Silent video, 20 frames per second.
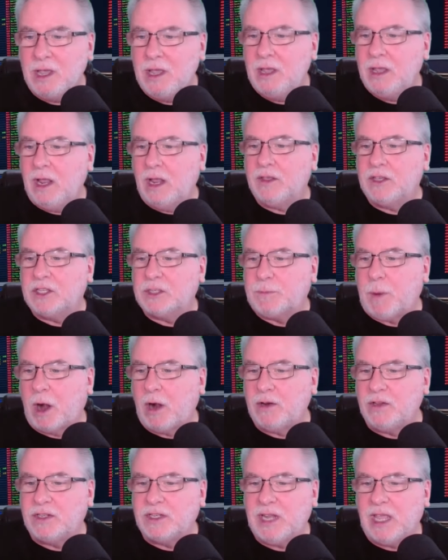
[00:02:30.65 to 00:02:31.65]
You know, the
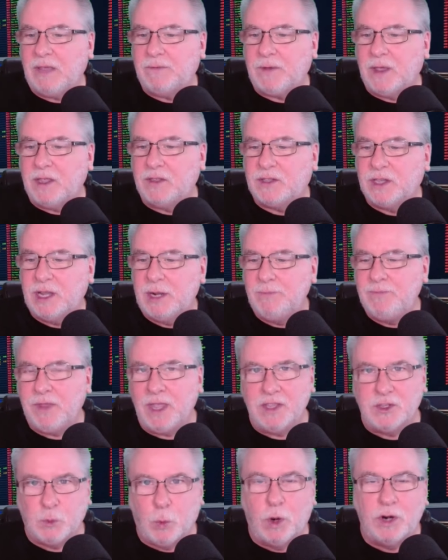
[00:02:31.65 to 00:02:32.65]
Spartans' defense
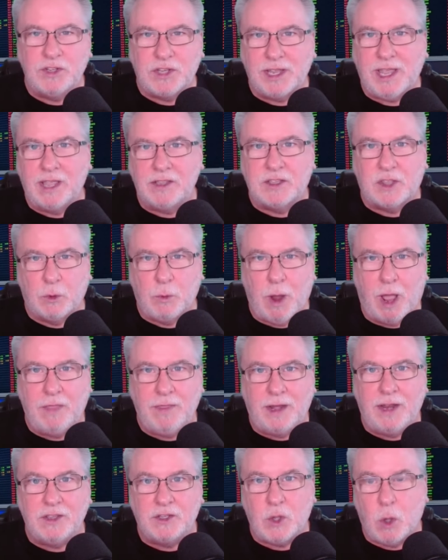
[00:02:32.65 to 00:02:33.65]
is worse against the run than
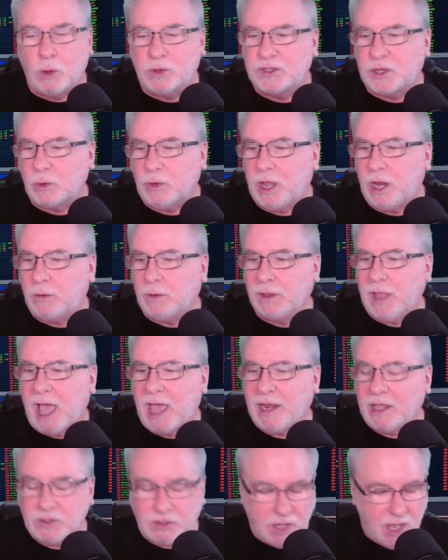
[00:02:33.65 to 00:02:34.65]
is Coastal
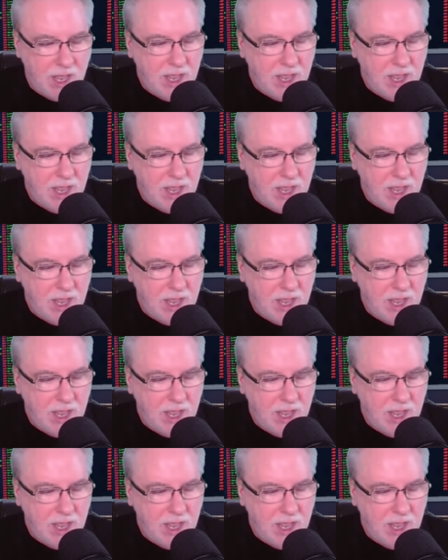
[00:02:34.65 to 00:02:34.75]
Carolina's.